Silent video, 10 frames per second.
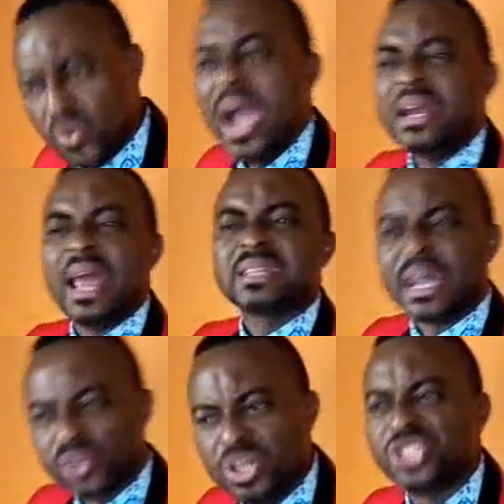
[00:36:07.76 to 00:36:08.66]
That is
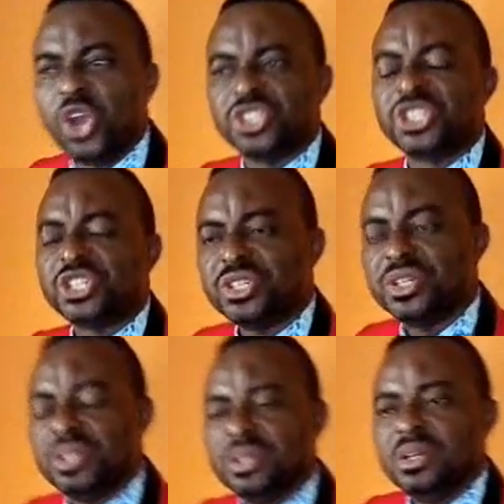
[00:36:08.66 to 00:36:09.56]
why I like Catholic
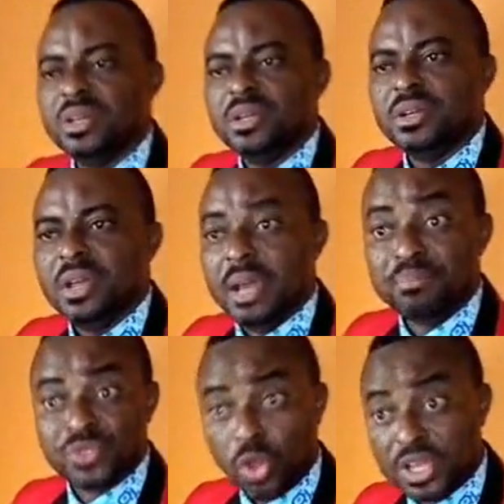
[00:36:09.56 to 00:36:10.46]
Church.
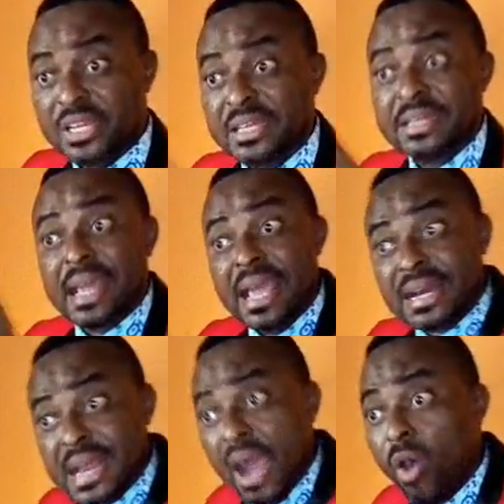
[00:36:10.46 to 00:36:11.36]
I'm talking in
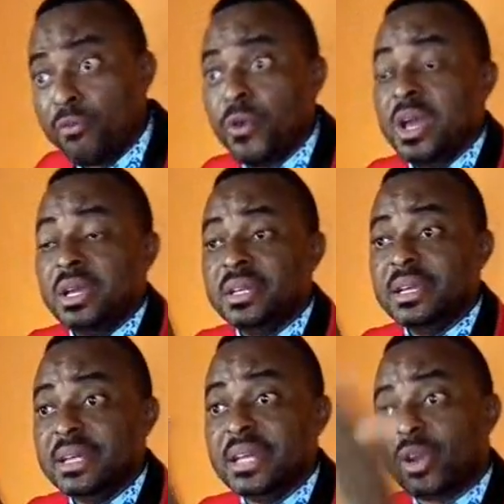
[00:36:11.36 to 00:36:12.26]
the area of
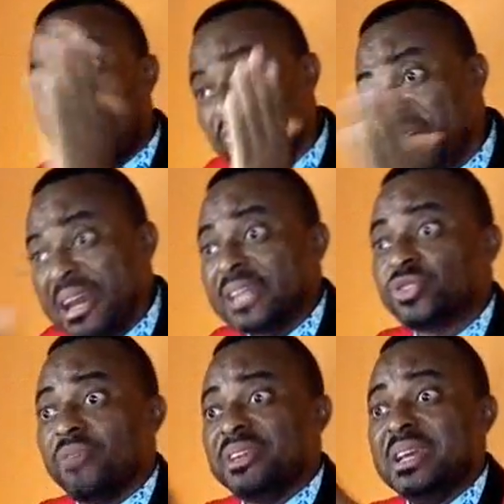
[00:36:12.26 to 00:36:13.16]
the
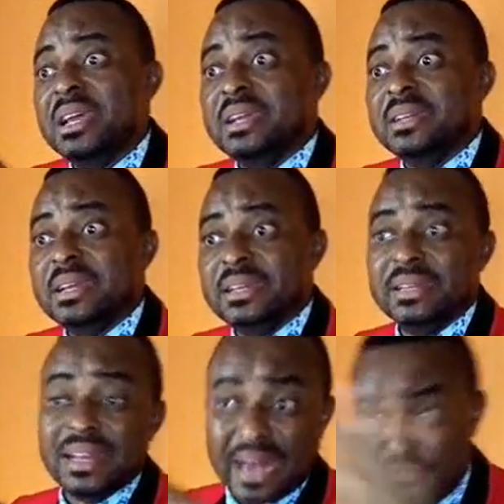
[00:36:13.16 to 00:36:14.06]
covenant of
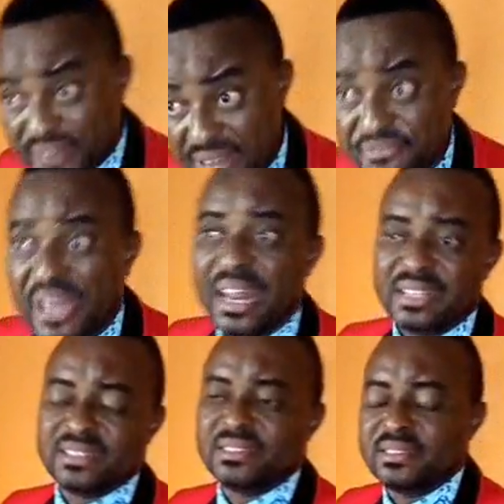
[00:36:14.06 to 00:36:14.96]
the
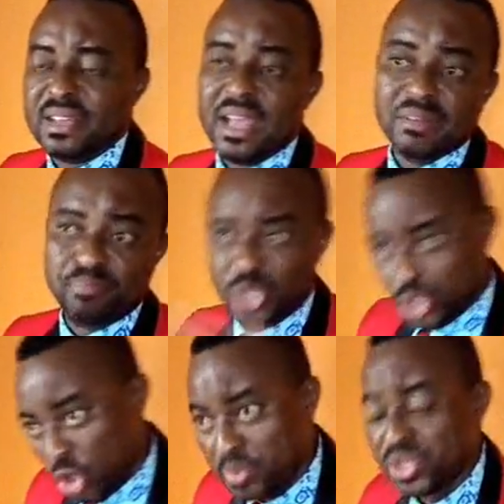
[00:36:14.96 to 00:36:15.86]
reverend fathers
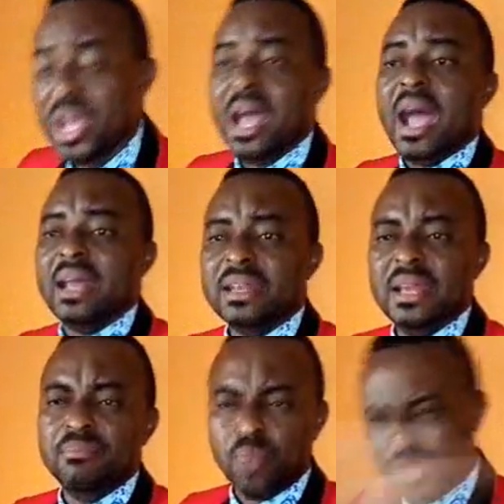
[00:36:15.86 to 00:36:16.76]
and bishops
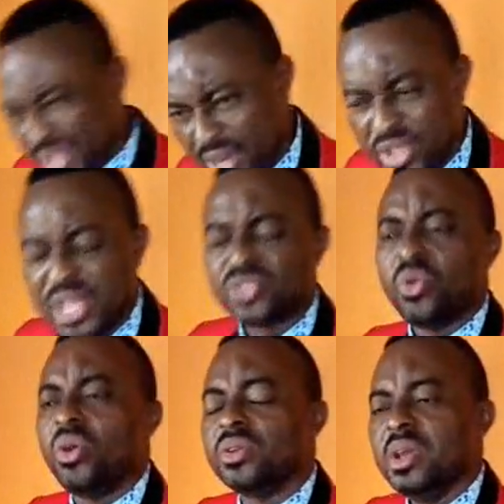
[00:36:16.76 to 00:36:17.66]
and the
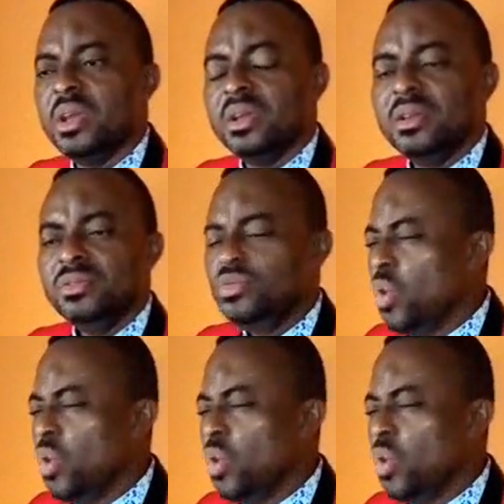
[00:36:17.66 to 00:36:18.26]
monsignors and so on.